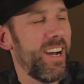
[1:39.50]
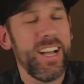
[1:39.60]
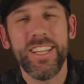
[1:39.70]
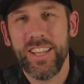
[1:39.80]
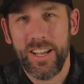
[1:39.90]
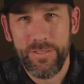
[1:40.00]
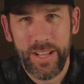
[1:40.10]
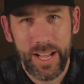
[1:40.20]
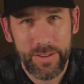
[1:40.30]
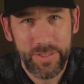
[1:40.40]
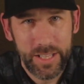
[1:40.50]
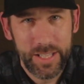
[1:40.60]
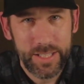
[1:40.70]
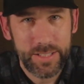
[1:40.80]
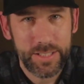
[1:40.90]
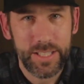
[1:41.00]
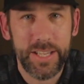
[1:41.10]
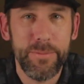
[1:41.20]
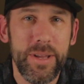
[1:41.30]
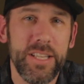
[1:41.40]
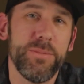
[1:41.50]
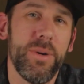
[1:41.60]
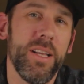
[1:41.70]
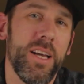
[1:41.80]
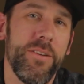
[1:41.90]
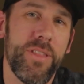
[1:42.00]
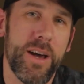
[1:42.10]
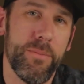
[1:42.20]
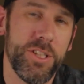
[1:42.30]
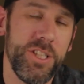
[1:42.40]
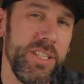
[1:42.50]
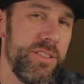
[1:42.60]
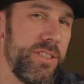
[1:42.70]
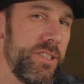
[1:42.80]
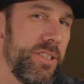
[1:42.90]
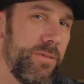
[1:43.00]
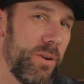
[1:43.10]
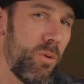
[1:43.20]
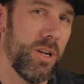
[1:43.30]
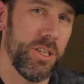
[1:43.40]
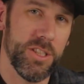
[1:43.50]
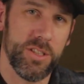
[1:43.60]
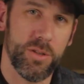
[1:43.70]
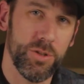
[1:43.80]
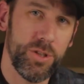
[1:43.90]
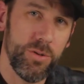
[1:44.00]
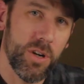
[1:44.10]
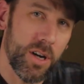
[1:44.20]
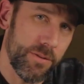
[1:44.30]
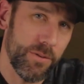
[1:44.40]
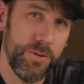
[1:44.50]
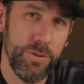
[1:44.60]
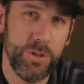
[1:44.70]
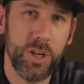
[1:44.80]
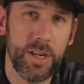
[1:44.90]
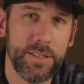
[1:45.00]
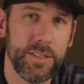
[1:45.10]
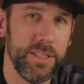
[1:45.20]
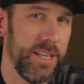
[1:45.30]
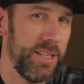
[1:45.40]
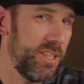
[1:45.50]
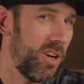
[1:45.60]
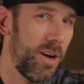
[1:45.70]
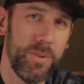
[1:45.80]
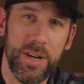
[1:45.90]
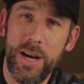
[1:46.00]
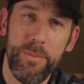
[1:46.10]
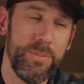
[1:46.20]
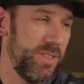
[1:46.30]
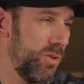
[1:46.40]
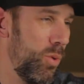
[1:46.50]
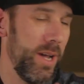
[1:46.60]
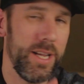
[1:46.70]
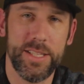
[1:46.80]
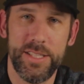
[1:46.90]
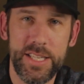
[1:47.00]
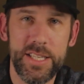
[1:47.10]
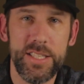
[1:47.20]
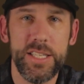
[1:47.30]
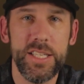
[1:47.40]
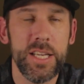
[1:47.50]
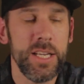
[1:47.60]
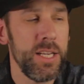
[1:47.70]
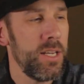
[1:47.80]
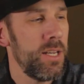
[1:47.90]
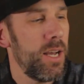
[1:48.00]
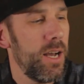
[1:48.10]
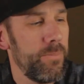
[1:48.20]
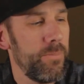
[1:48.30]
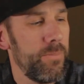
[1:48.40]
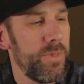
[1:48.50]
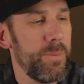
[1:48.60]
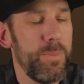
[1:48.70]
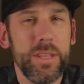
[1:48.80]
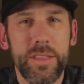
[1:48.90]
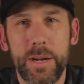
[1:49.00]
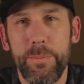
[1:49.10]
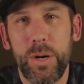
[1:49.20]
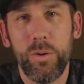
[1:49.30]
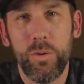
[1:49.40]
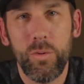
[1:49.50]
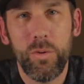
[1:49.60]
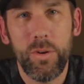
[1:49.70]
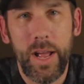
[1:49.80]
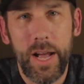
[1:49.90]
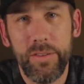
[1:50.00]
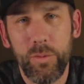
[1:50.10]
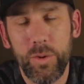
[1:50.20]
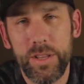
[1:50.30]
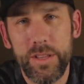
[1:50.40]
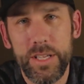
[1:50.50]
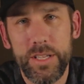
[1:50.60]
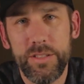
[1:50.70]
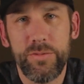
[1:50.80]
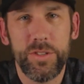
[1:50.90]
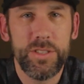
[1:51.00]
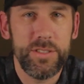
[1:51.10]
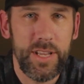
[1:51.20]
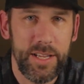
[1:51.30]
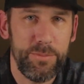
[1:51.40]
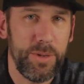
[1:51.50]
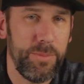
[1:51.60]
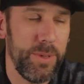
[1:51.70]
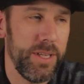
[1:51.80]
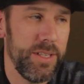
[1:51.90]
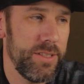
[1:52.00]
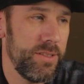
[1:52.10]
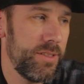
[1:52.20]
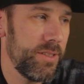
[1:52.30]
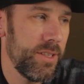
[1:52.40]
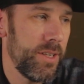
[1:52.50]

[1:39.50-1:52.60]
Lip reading: I love having this. It makes my life that much easier. If I want to just go shoot off a few shots and then top it up, it's quick, it's easy. The big thing about having one of these versus hand pumping is